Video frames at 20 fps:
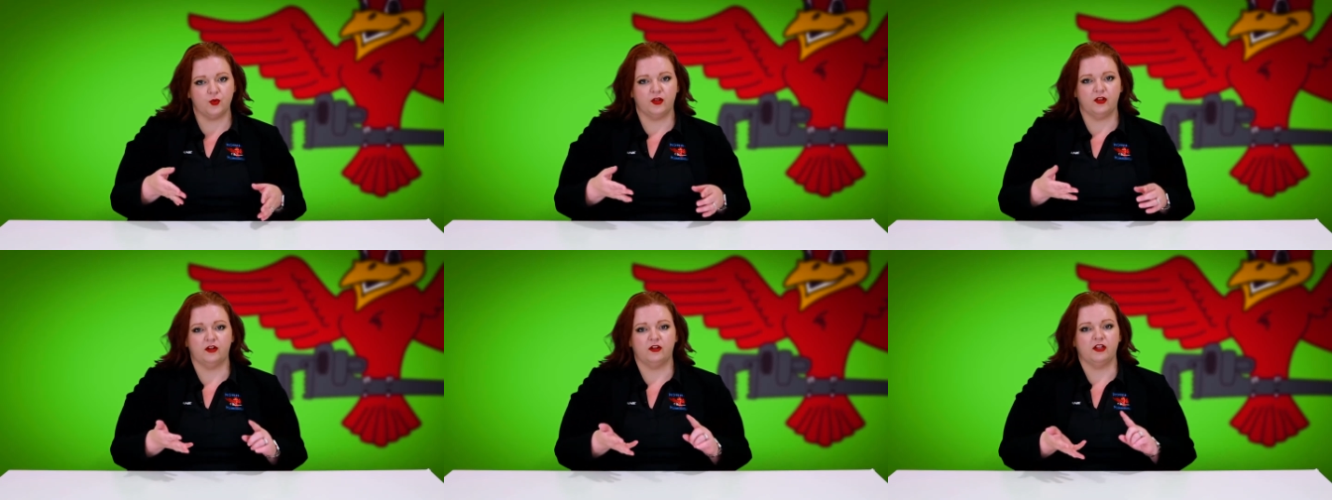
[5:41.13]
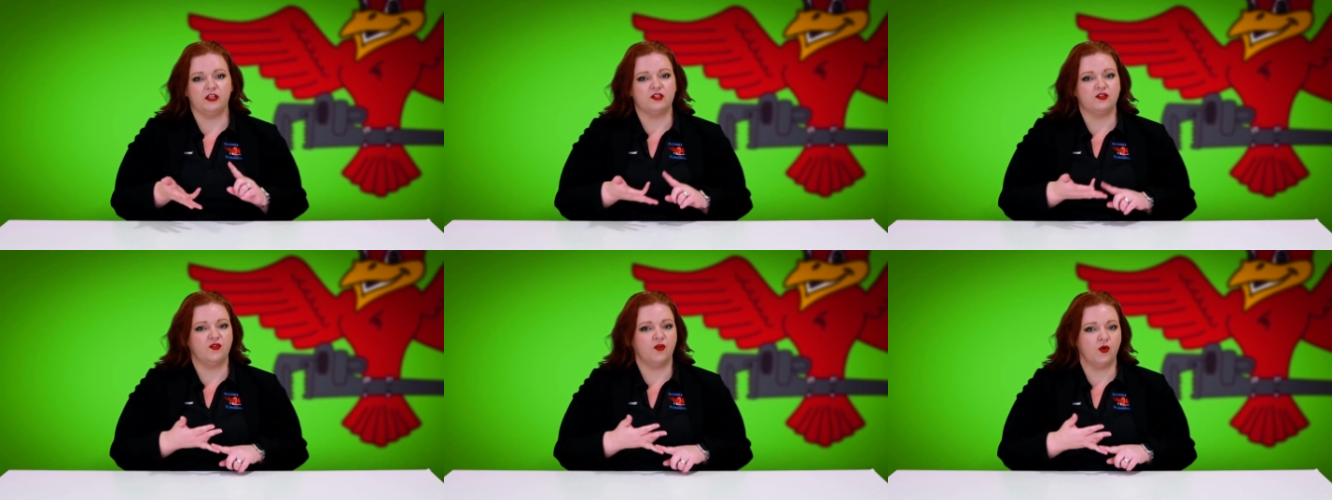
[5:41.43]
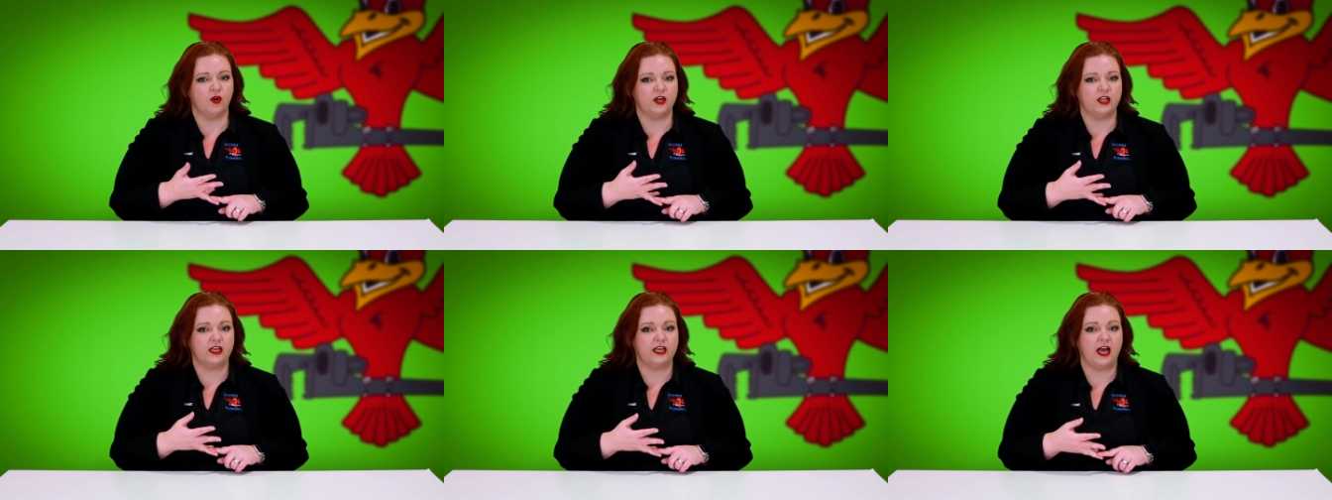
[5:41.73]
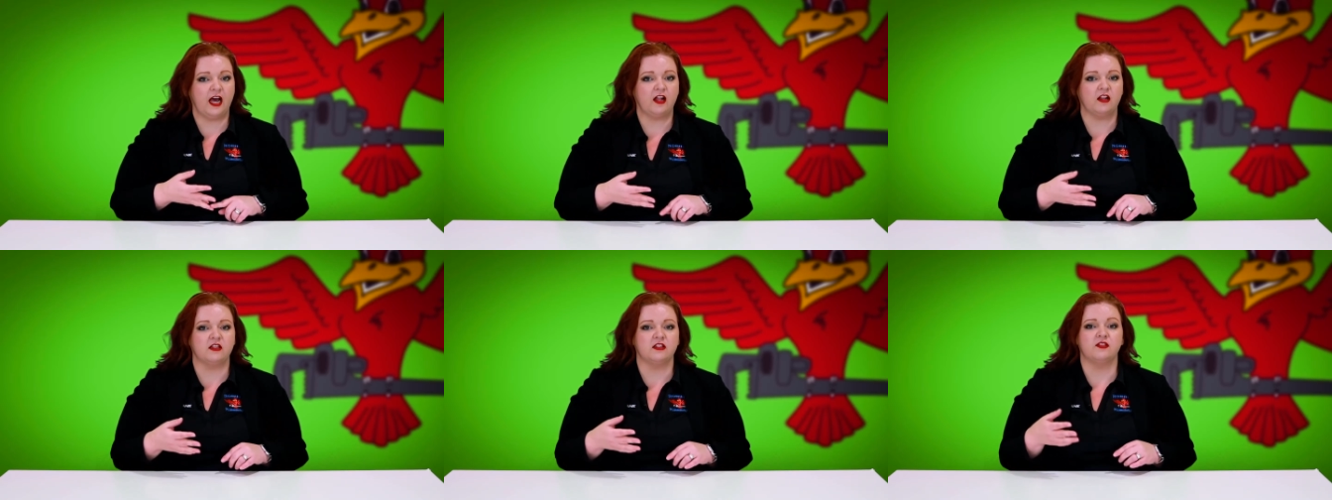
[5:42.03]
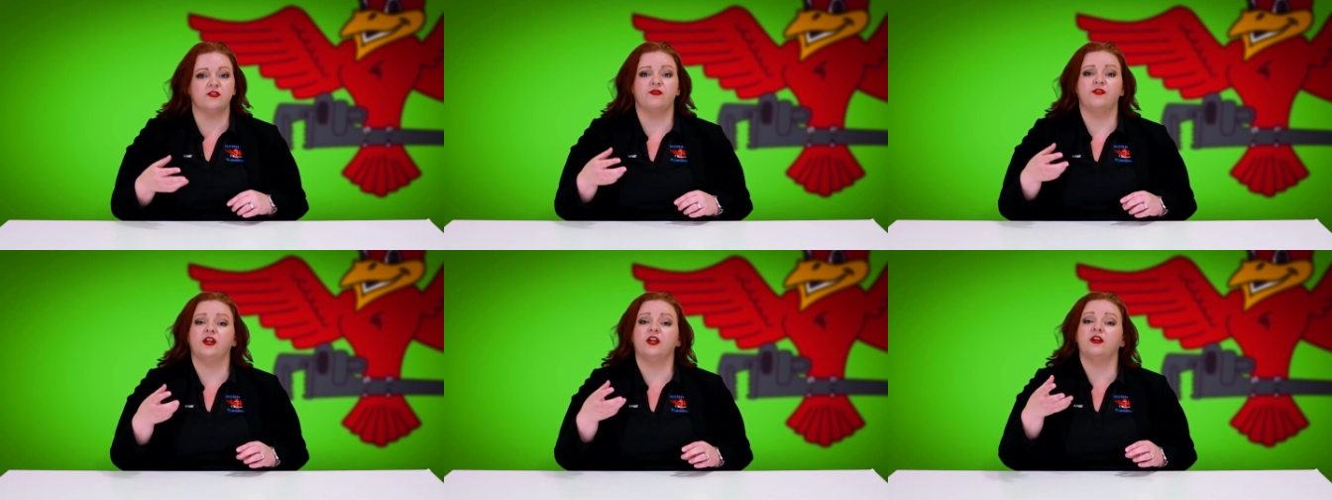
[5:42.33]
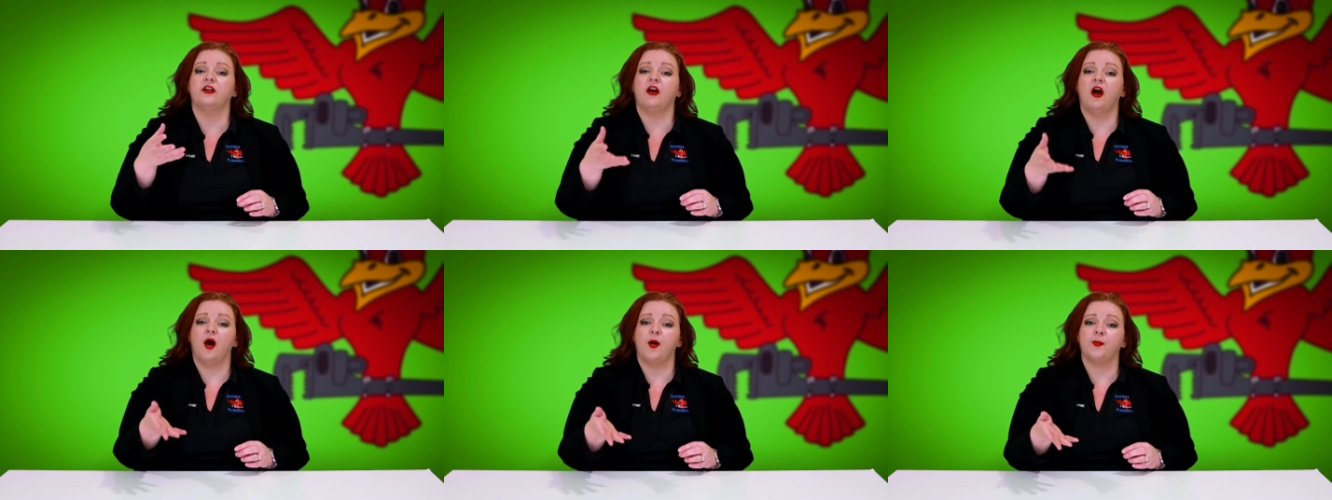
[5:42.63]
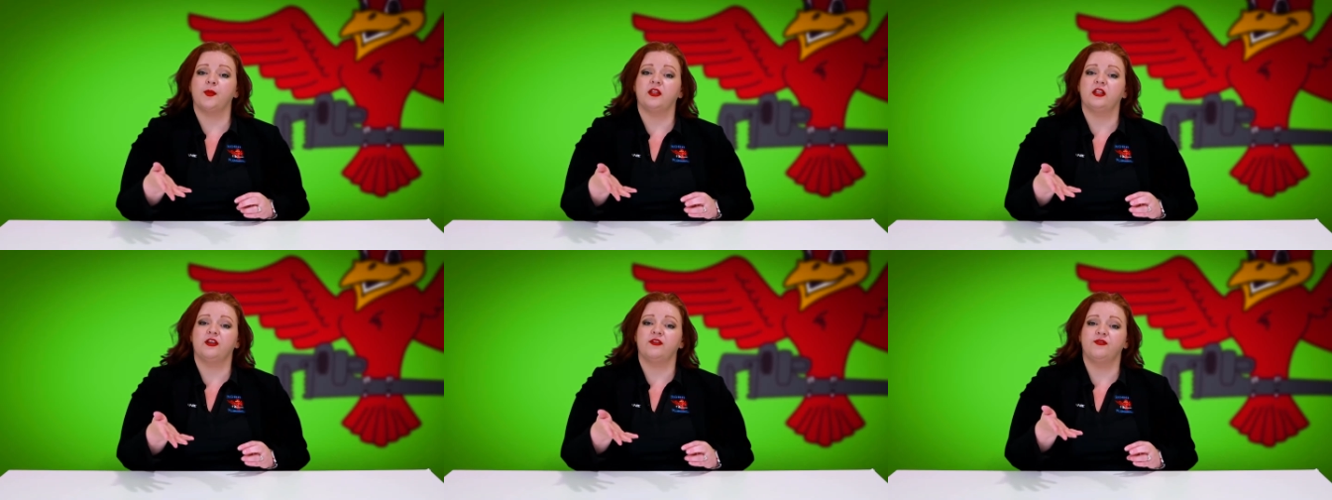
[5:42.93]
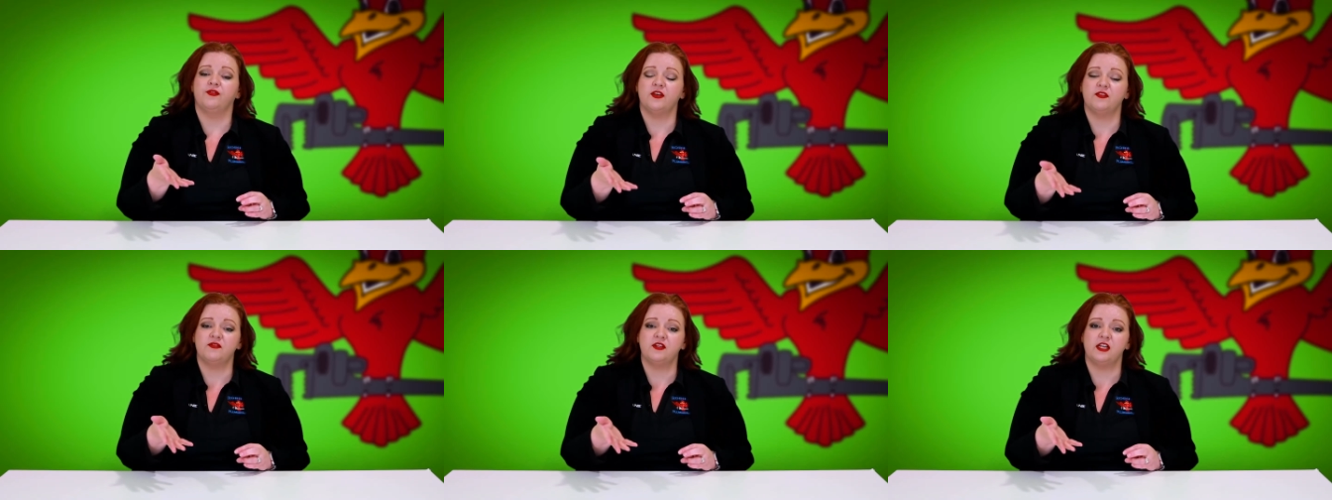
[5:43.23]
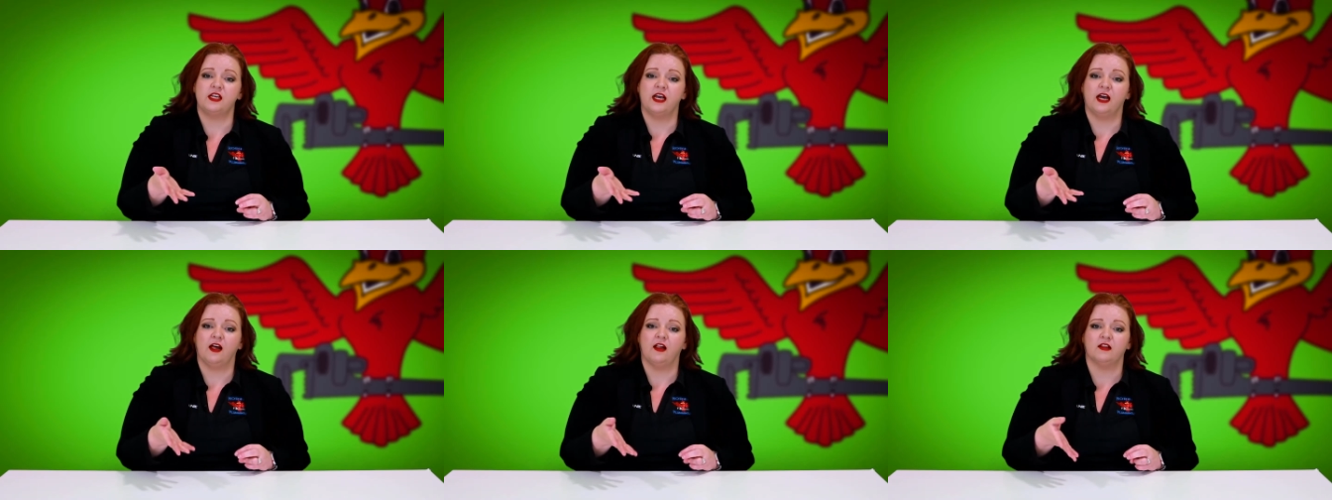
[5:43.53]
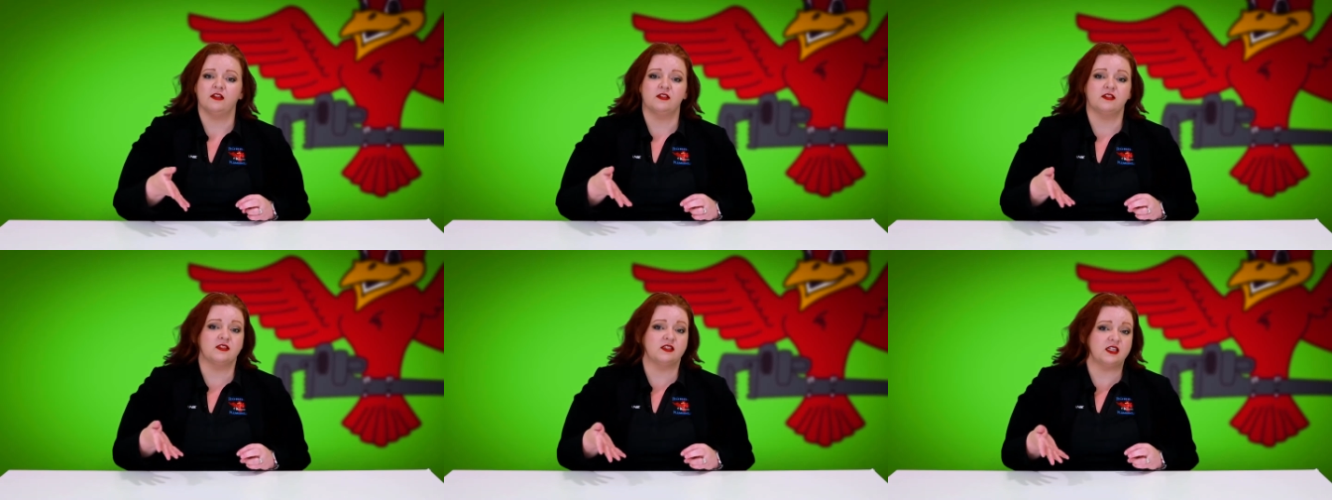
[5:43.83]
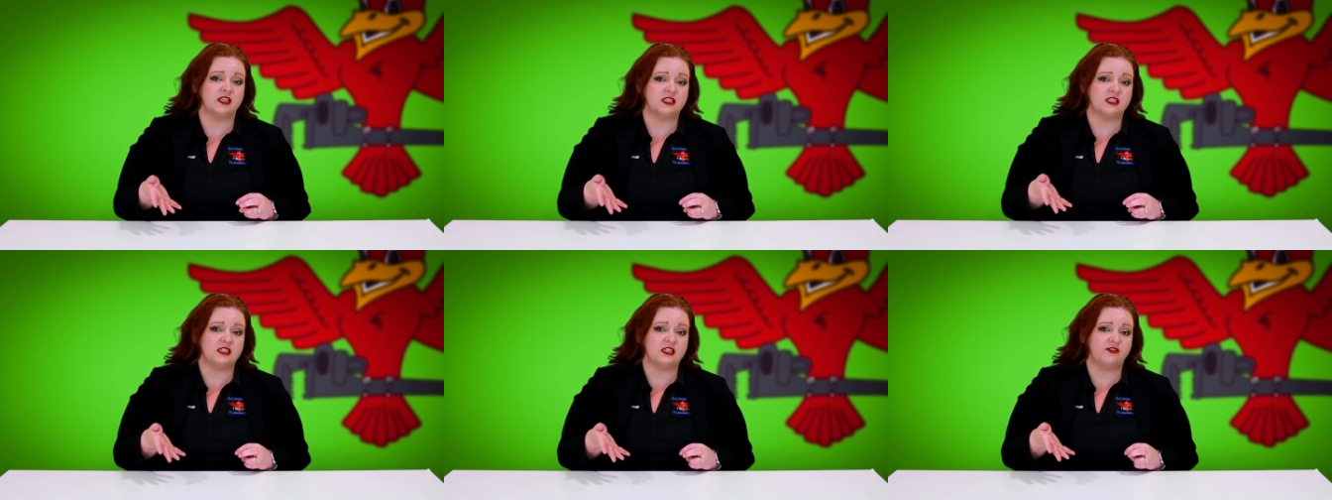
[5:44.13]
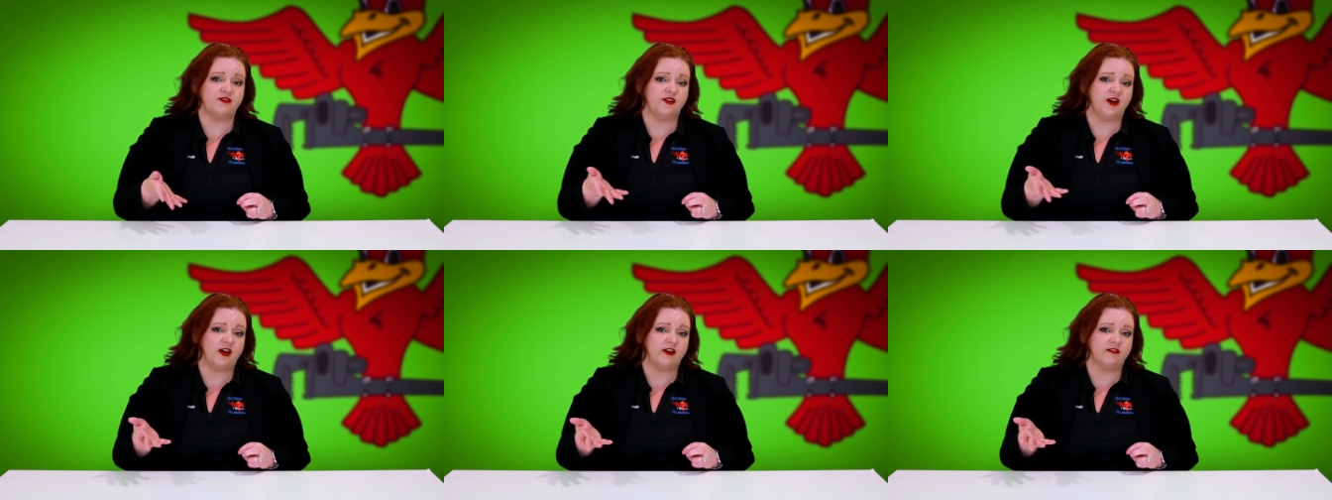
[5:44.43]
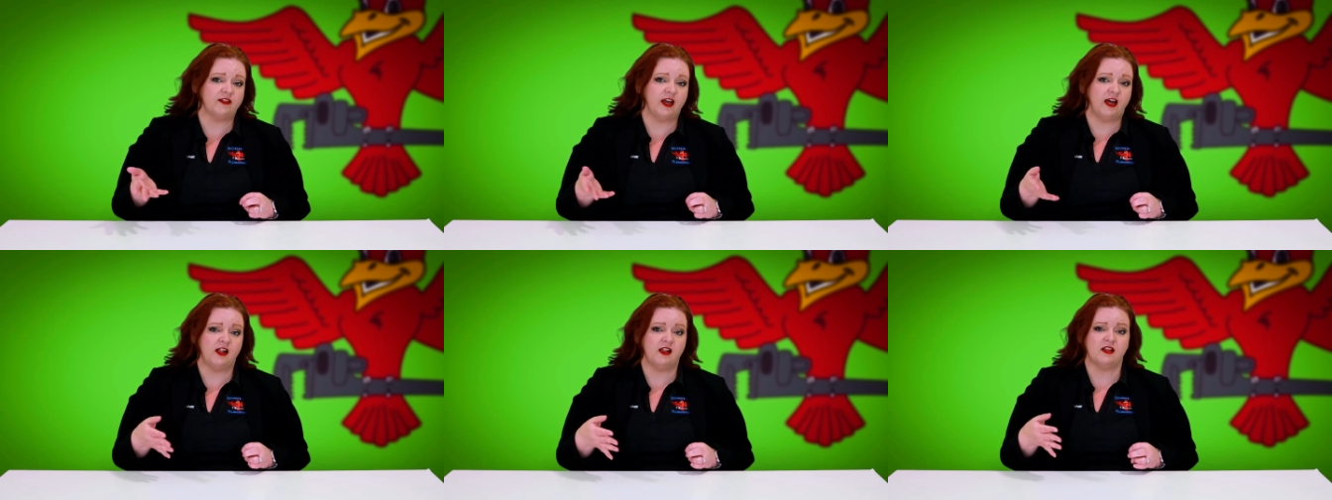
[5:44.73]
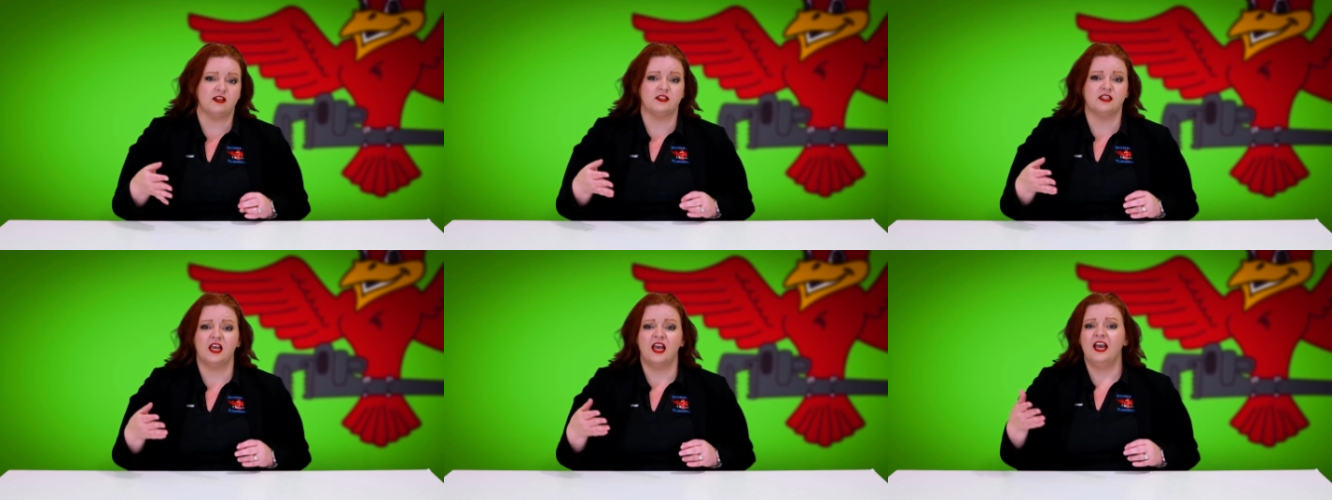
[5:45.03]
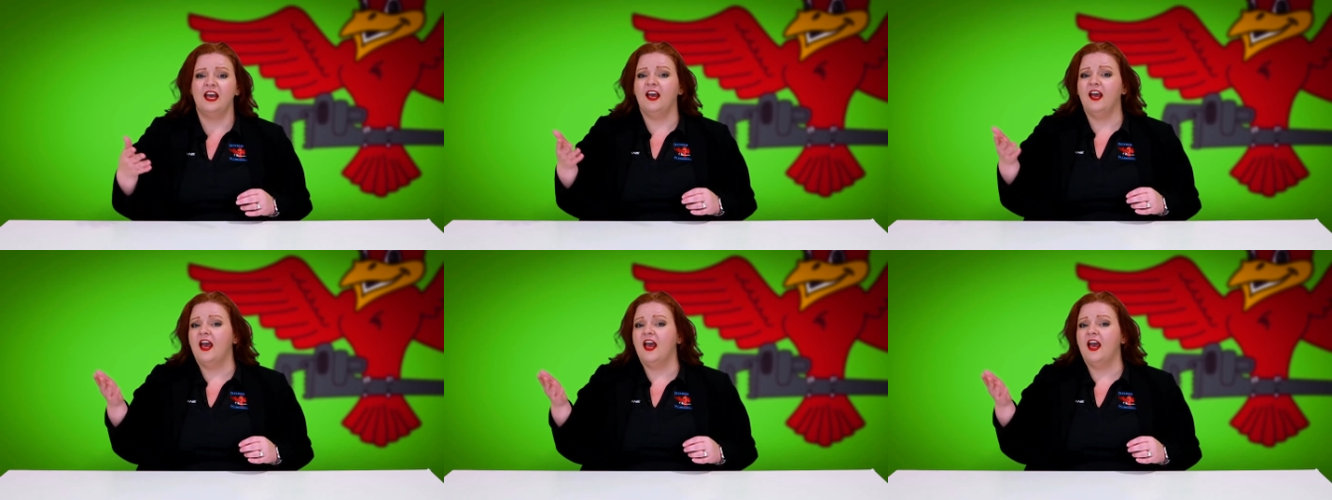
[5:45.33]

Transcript: whether that's 40 gallons, very commonly 50 gallons, 65 gallons,